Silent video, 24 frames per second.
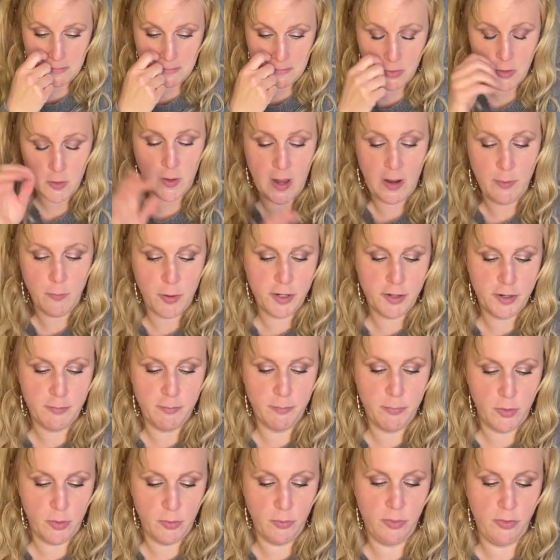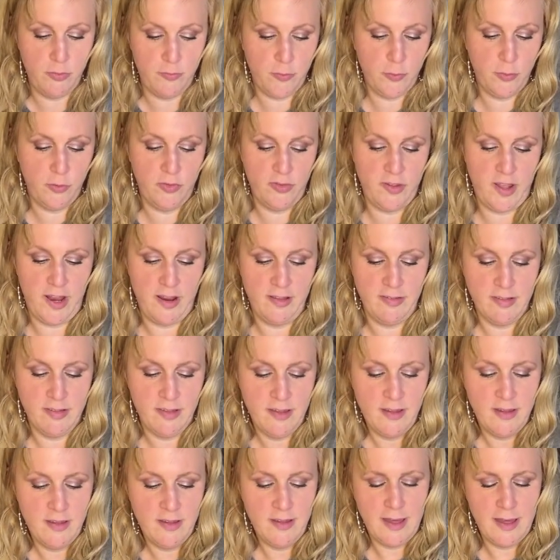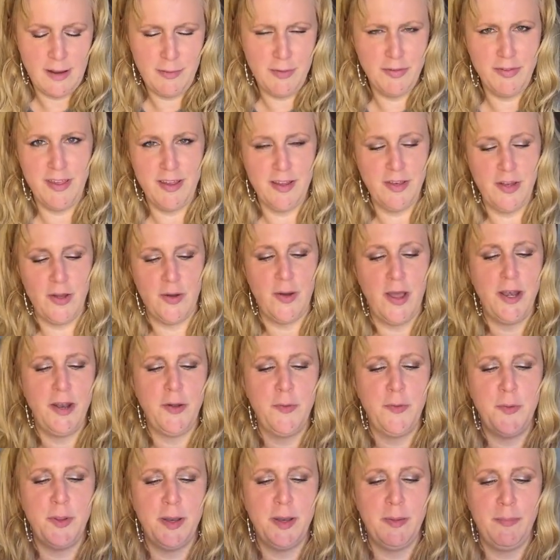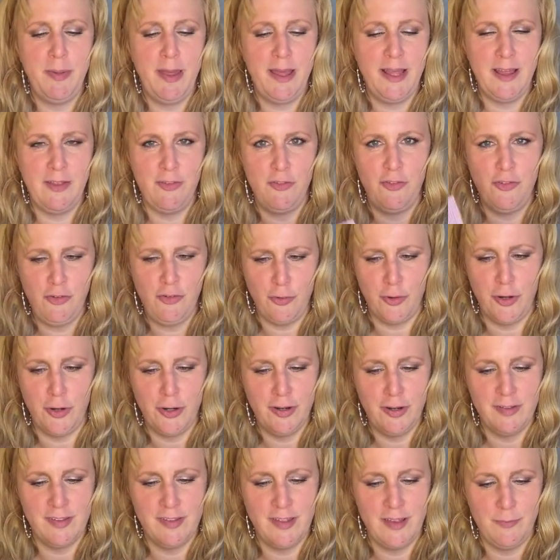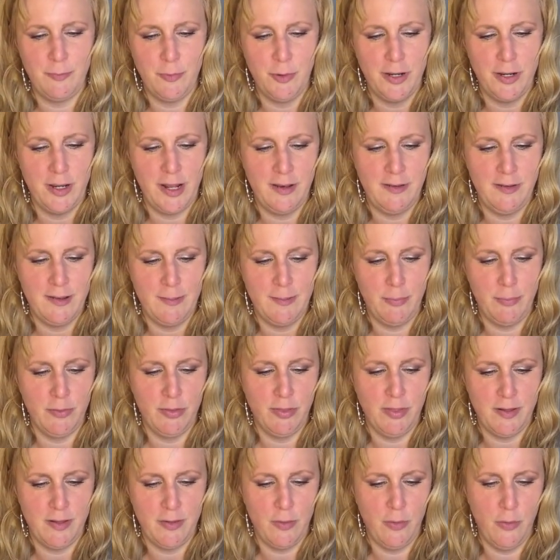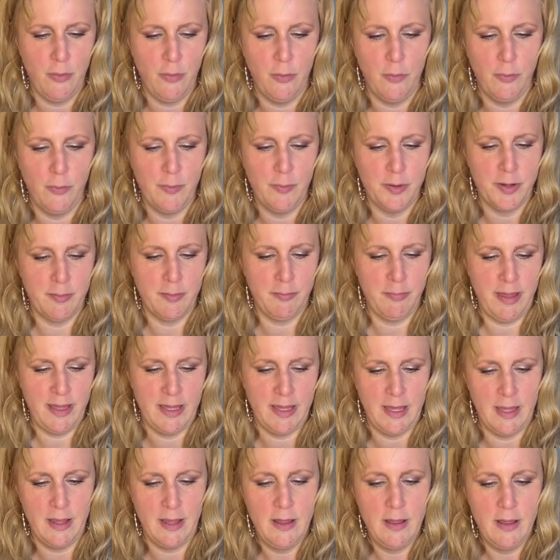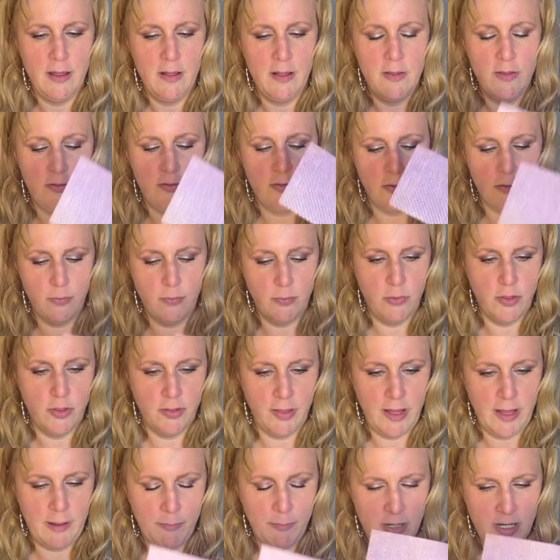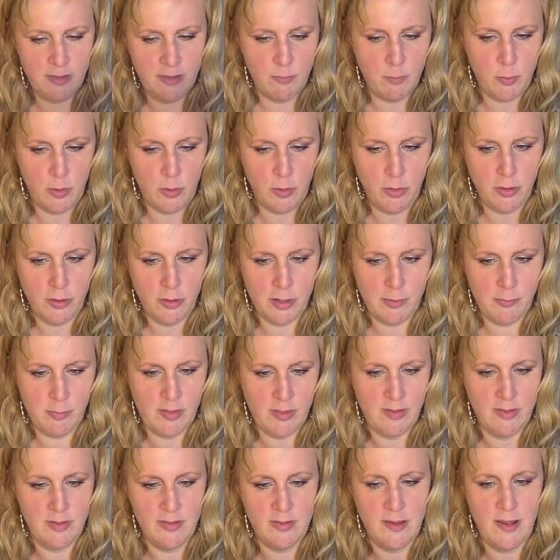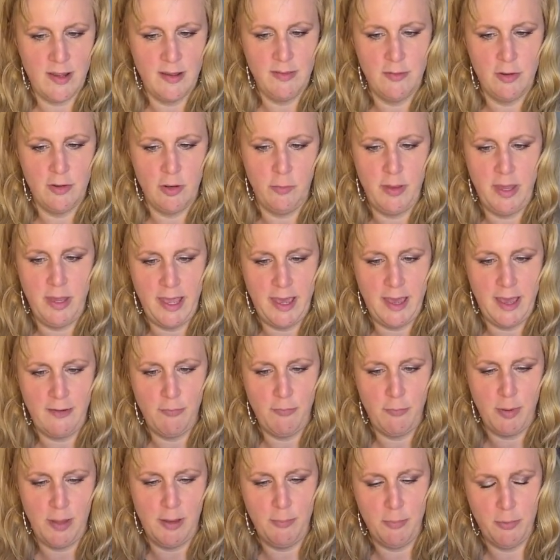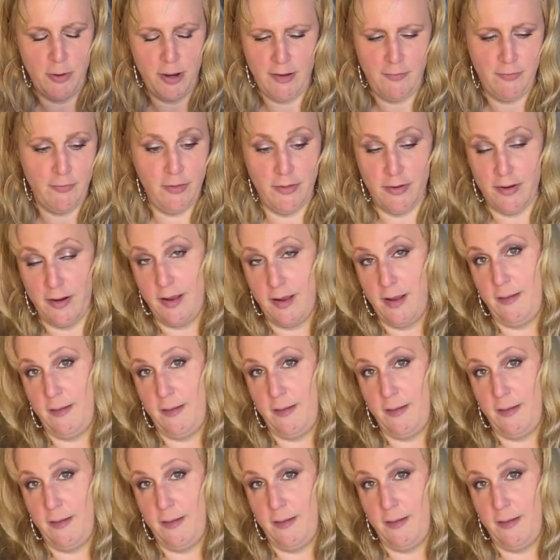No, I want them both full size. I was like, no, I don't want to make it short because then we're going to end up with like a hole. We want to make it, so the laminate's both going to be this size, so it'll be half paper, half clear.